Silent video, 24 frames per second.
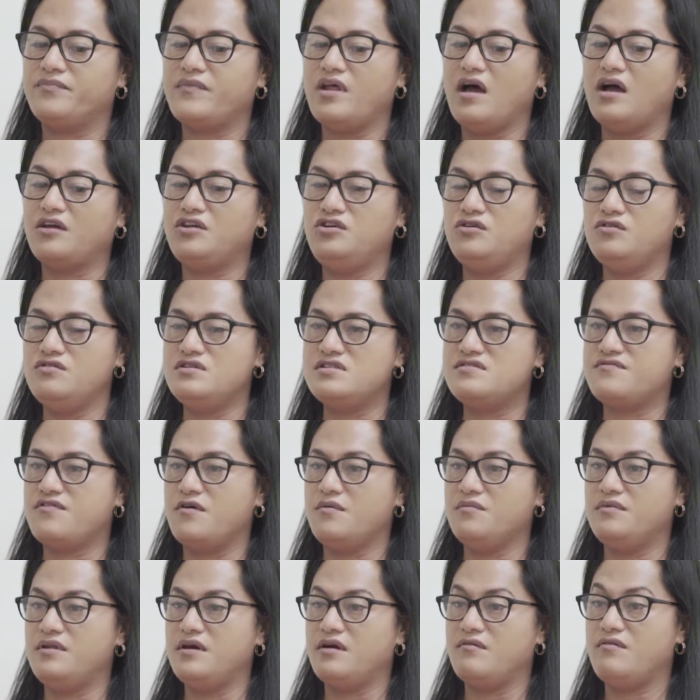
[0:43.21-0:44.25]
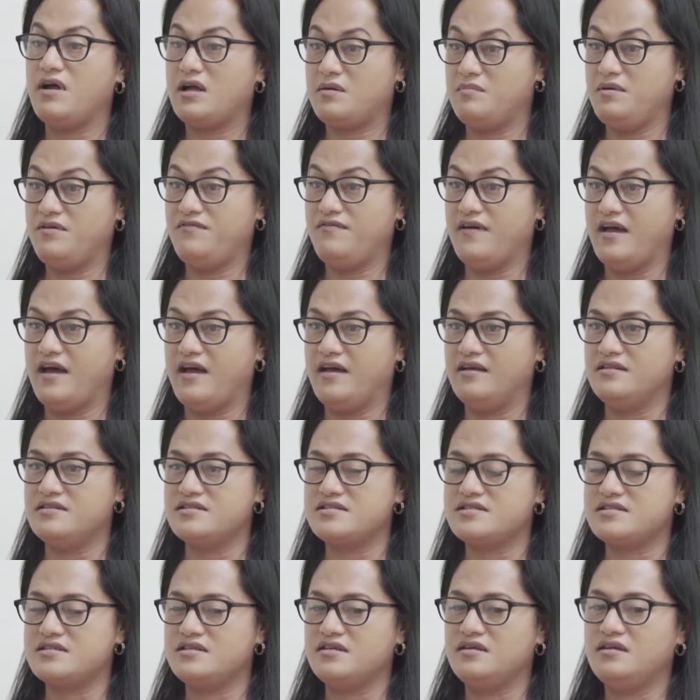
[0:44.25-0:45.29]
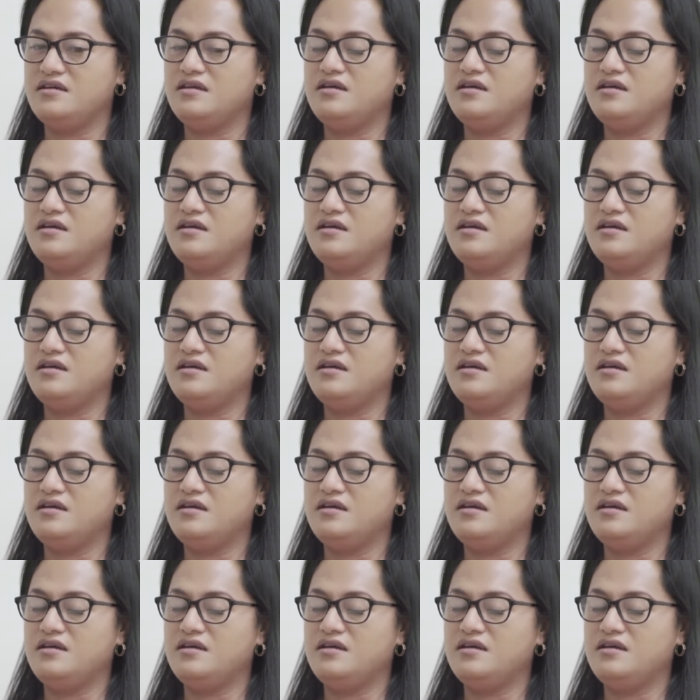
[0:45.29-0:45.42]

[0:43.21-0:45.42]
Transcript: accused from the rugby fans,